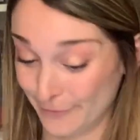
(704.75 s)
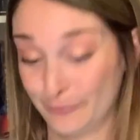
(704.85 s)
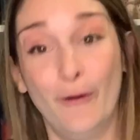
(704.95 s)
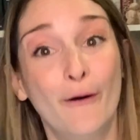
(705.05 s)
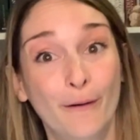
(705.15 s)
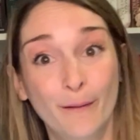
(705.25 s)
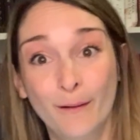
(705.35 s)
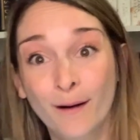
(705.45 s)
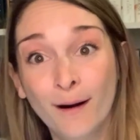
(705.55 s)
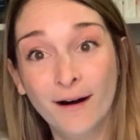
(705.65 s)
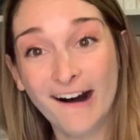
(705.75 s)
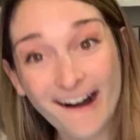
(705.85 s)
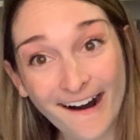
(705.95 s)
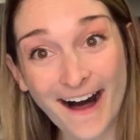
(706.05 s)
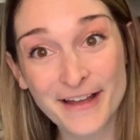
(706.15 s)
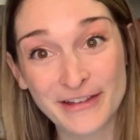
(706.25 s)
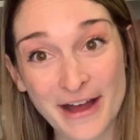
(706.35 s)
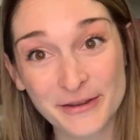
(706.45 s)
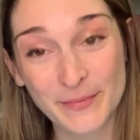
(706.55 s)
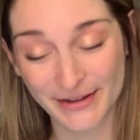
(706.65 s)
I
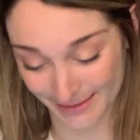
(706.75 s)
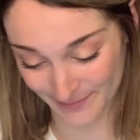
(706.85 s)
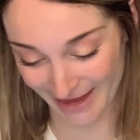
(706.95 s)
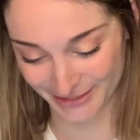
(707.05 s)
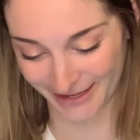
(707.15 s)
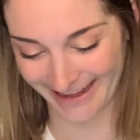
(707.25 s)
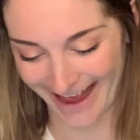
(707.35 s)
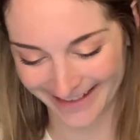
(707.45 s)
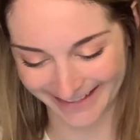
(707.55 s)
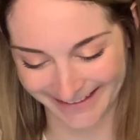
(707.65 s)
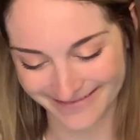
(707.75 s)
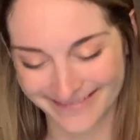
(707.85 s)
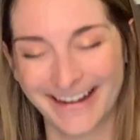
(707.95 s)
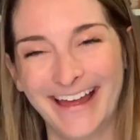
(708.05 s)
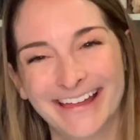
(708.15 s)
found a book that Patrick hasn't read.